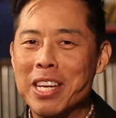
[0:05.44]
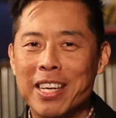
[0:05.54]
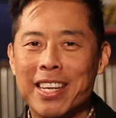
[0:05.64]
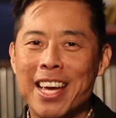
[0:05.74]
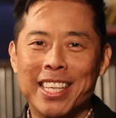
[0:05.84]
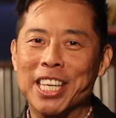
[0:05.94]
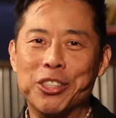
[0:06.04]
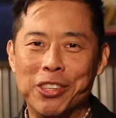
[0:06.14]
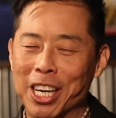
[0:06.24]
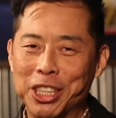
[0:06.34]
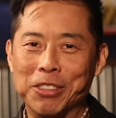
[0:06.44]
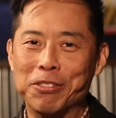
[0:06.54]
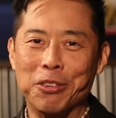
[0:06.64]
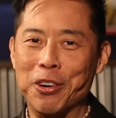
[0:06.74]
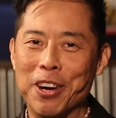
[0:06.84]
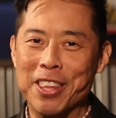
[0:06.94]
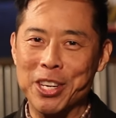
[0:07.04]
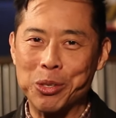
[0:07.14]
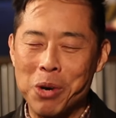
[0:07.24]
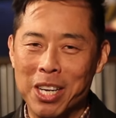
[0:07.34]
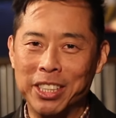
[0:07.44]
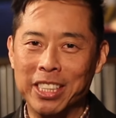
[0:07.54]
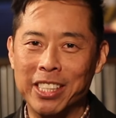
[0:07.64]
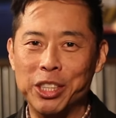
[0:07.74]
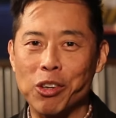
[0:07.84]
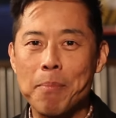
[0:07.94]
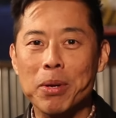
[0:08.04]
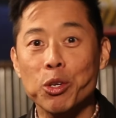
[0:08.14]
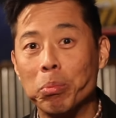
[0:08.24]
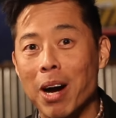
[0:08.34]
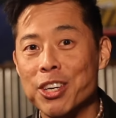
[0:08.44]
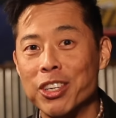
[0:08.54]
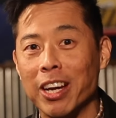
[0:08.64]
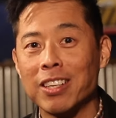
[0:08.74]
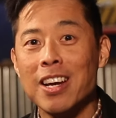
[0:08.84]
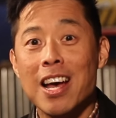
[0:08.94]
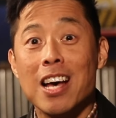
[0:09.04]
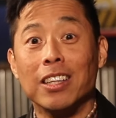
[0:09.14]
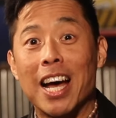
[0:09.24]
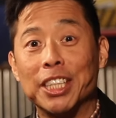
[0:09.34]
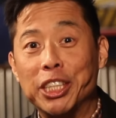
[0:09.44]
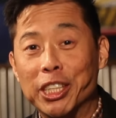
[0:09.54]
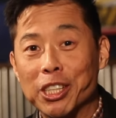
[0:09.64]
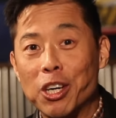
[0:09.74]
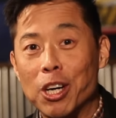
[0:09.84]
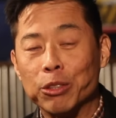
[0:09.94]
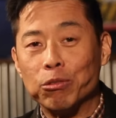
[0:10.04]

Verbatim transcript: need any introduction for this one. She did drop a new project last year called